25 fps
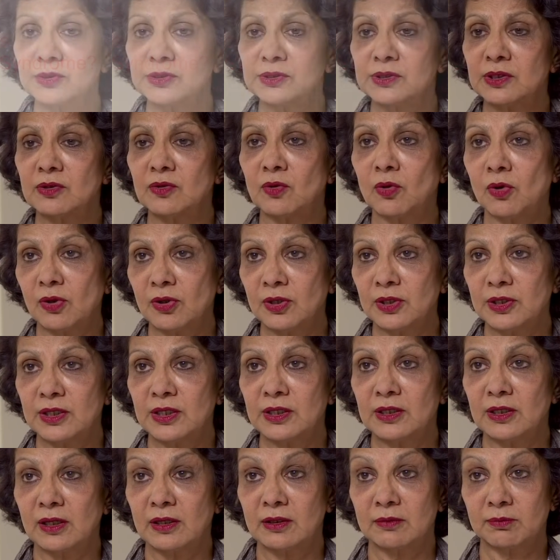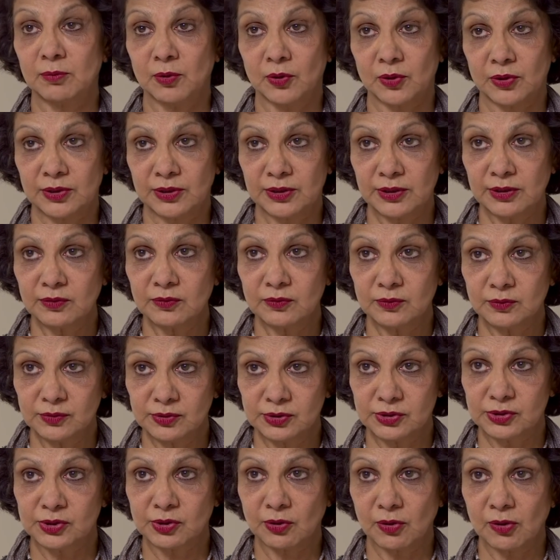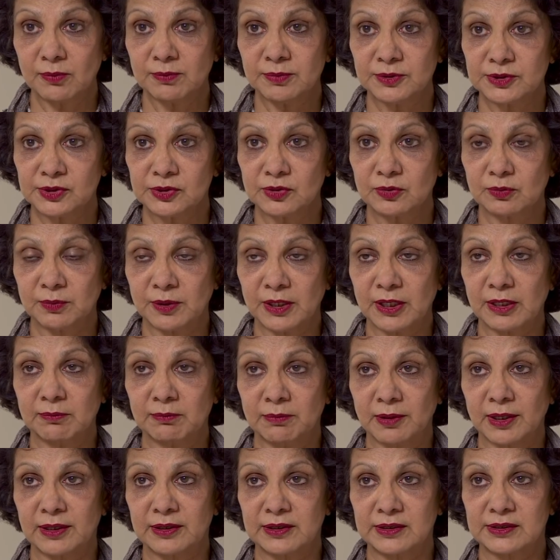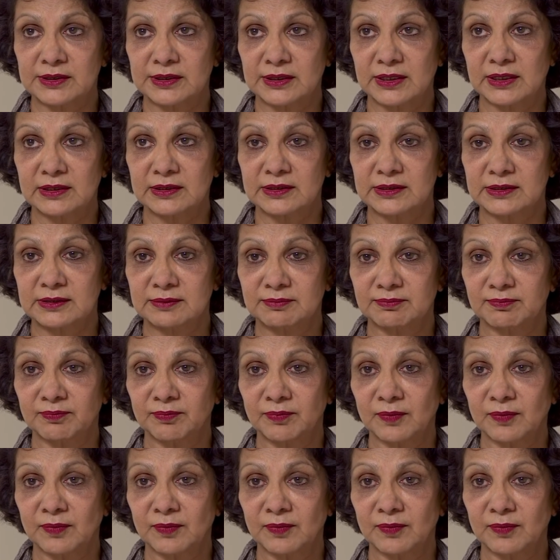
is an organ in our body whose job is to make blood cells.